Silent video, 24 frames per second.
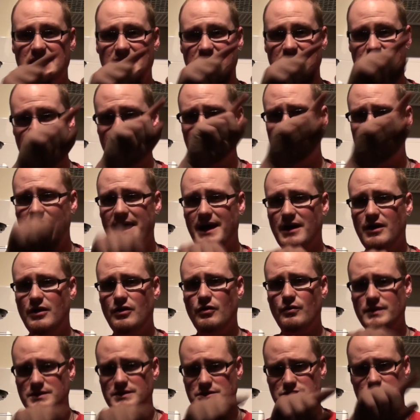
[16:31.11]
in the bell
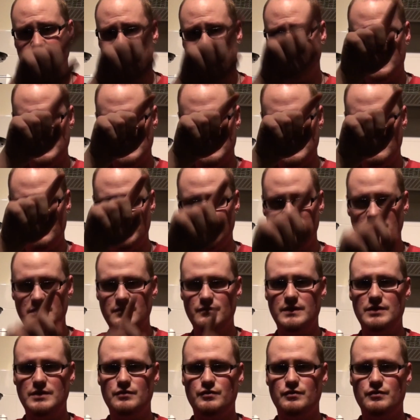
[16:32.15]
when